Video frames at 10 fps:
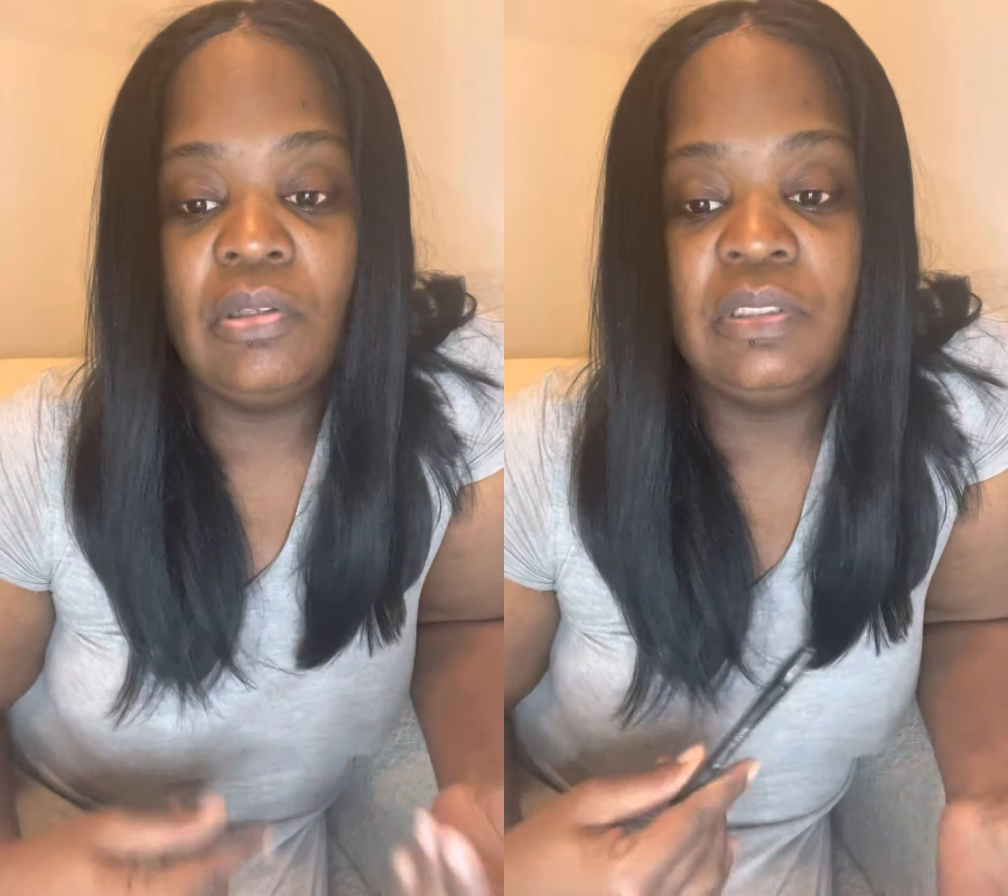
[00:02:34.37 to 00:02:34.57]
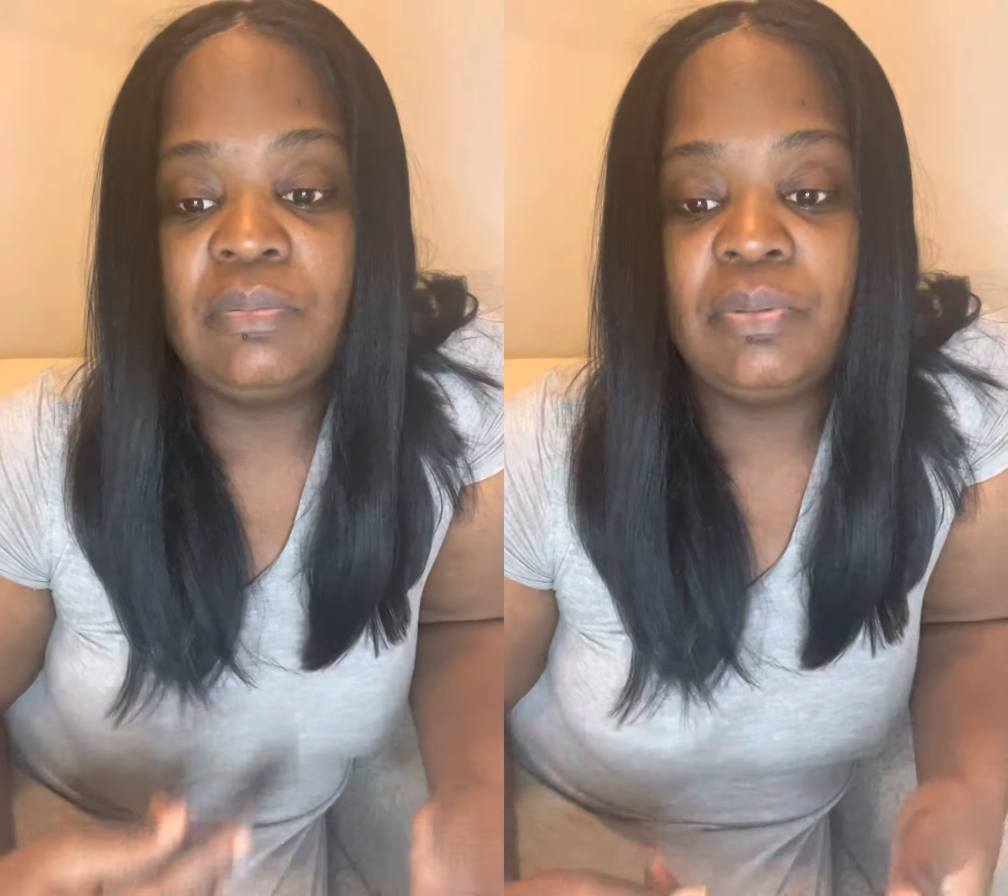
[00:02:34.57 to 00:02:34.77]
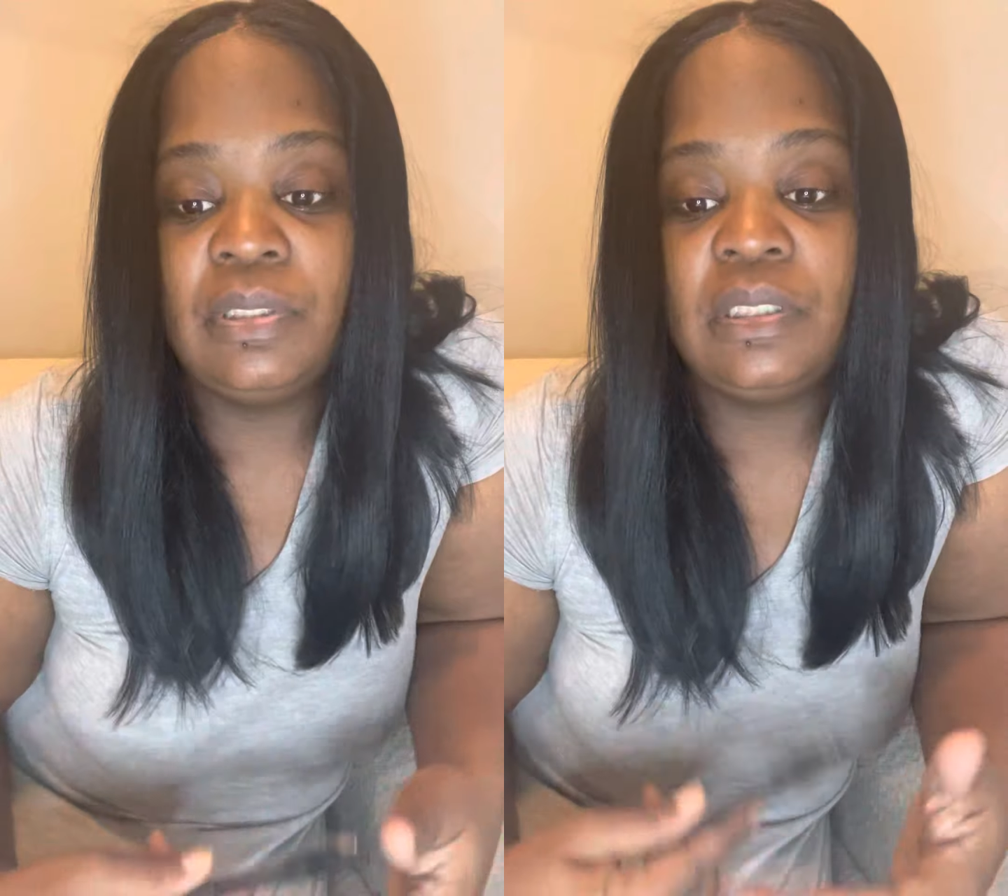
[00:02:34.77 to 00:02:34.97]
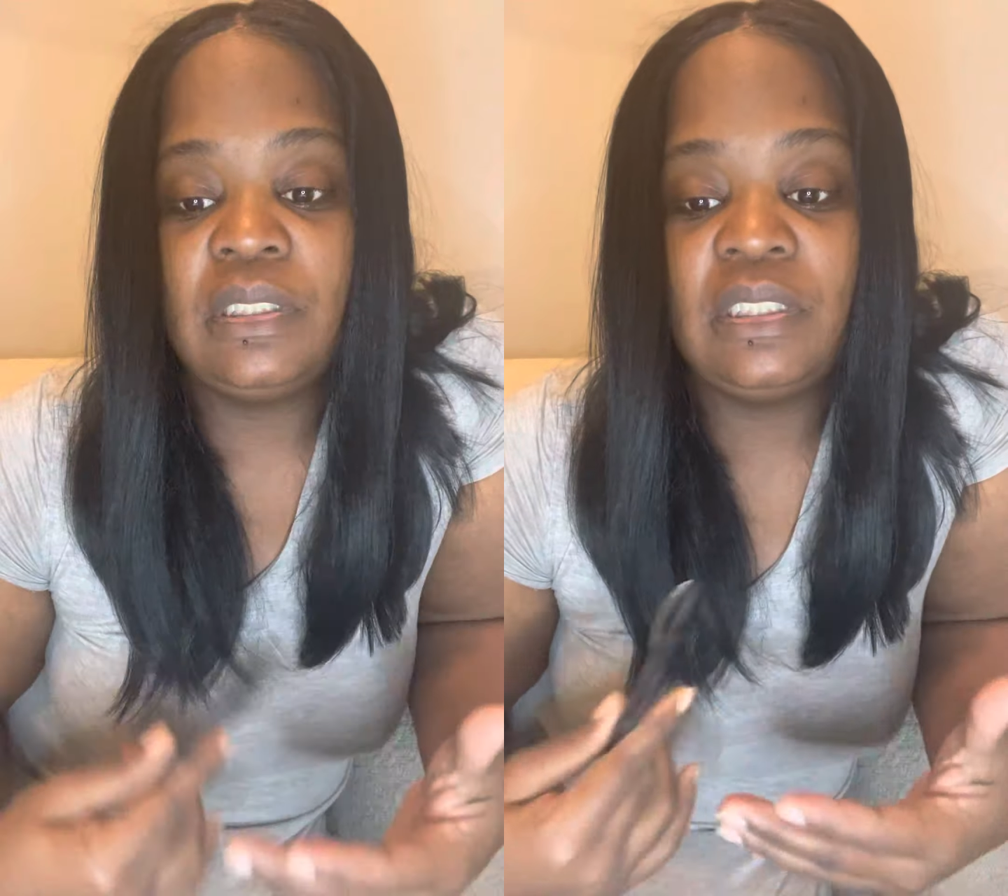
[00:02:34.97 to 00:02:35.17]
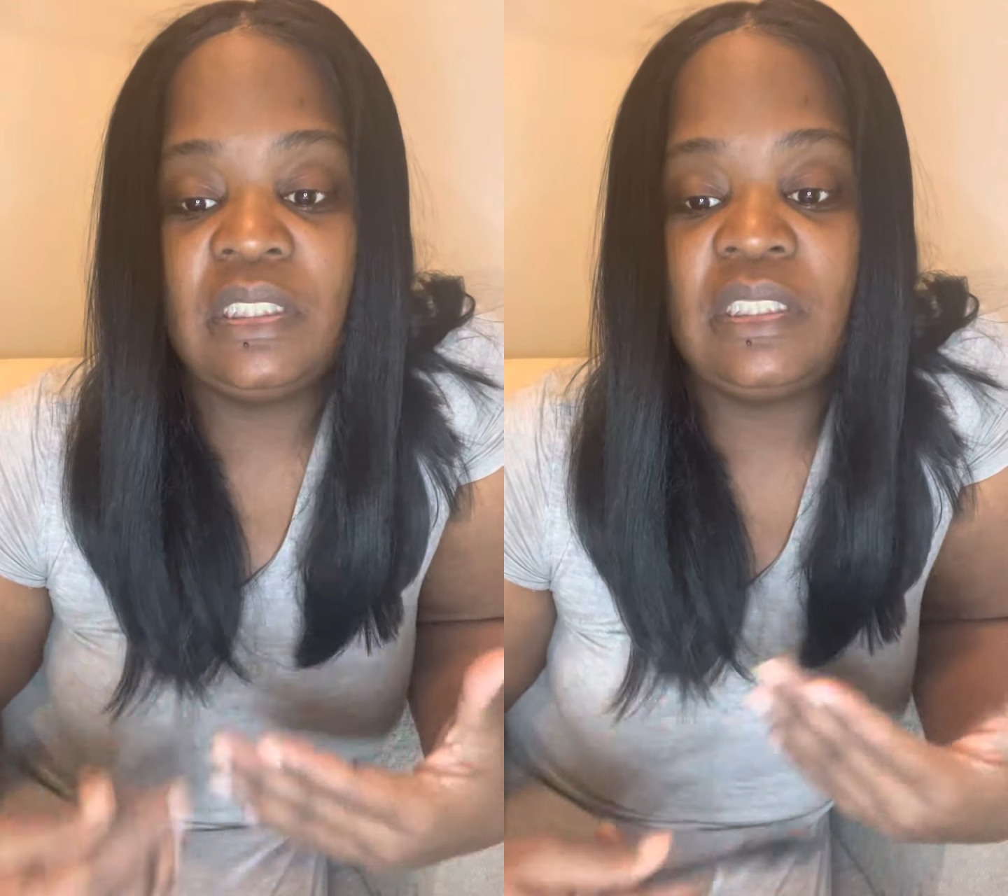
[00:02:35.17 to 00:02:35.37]
holy spirit
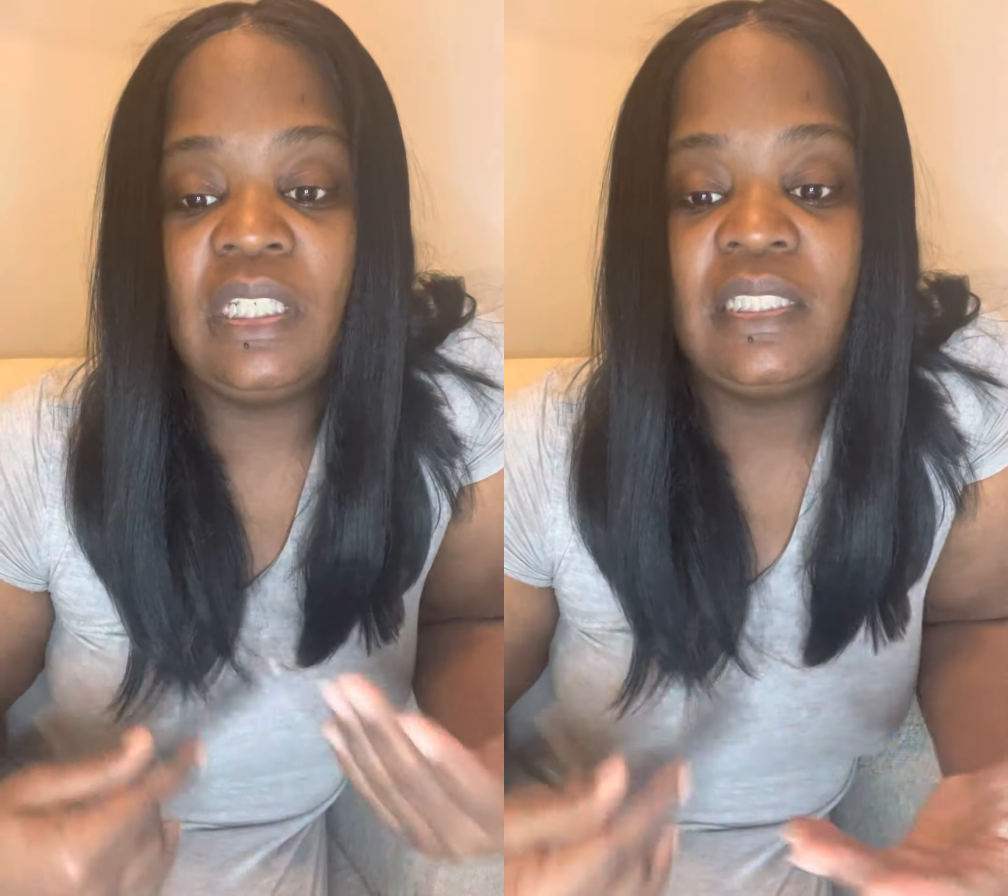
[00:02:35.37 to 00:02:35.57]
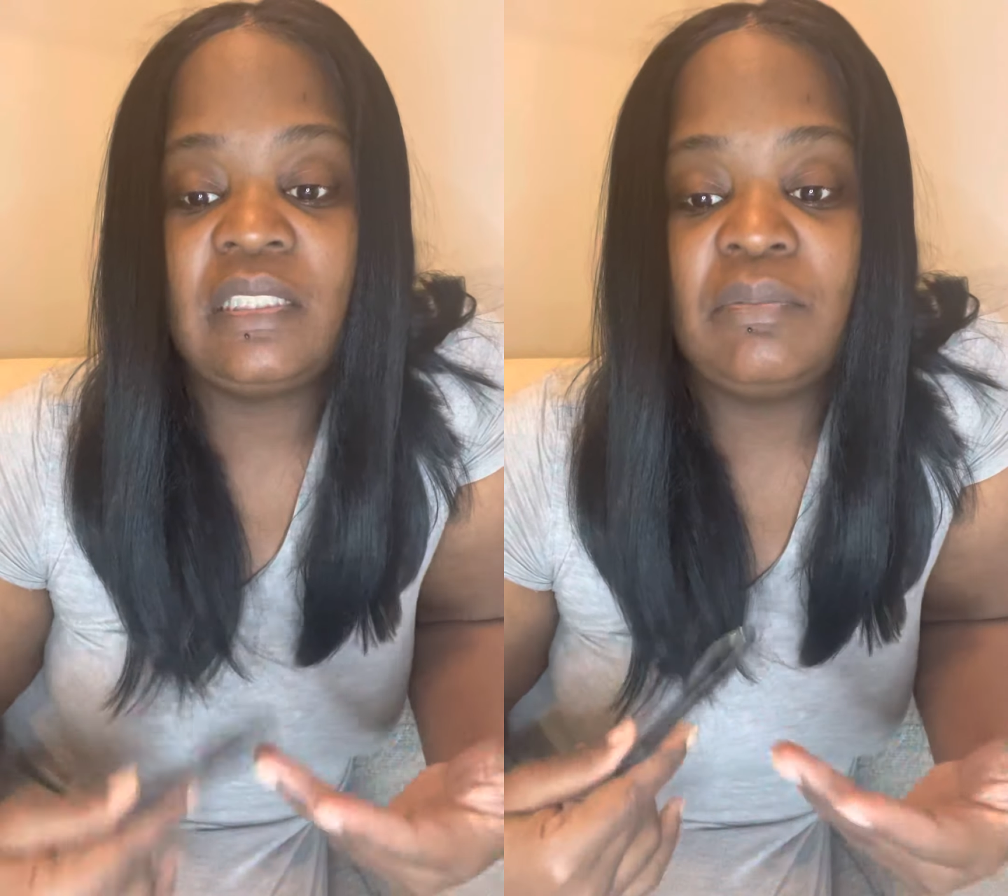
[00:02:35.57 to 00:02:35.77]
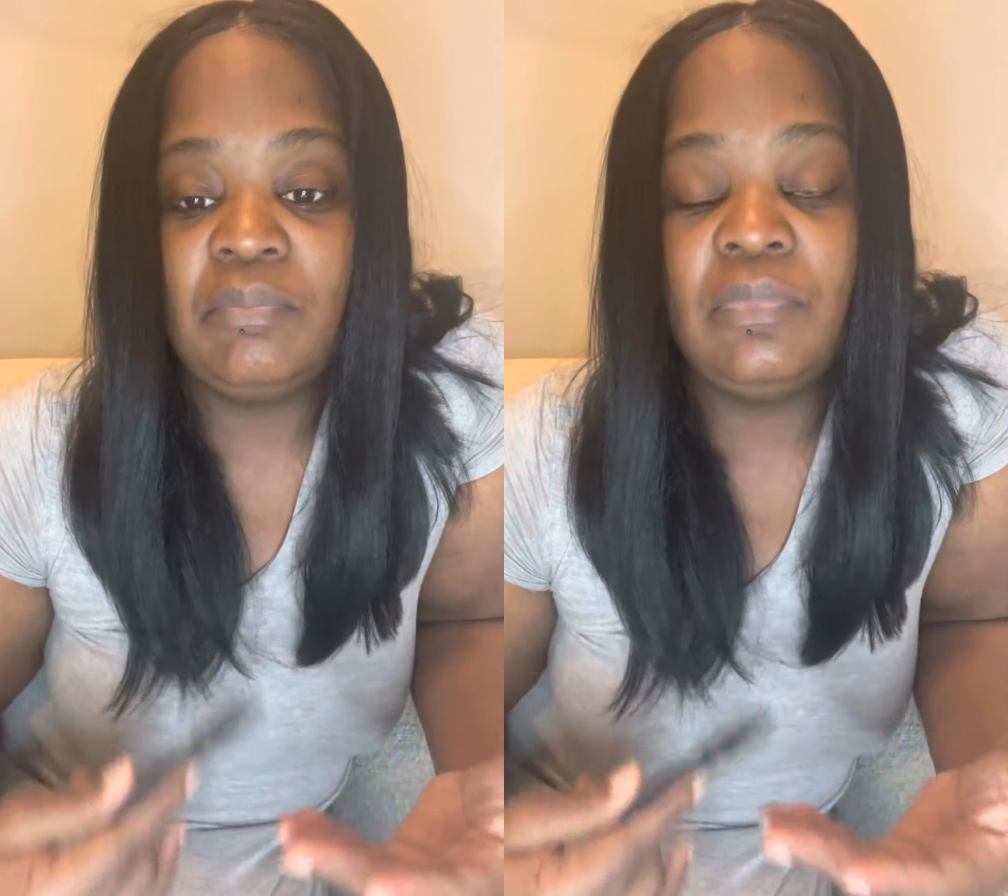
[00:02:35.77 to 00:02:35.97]
it just lets